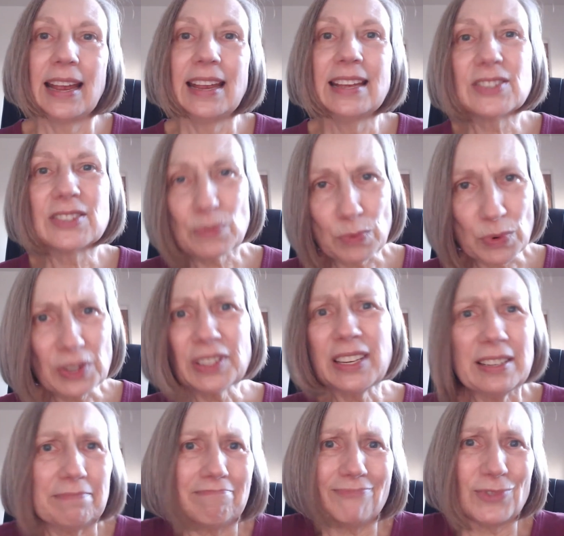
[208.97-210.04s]
It's
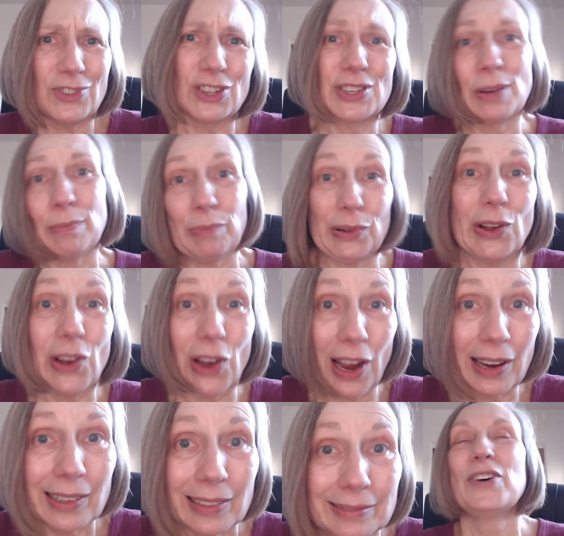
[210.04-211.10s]
really just a blog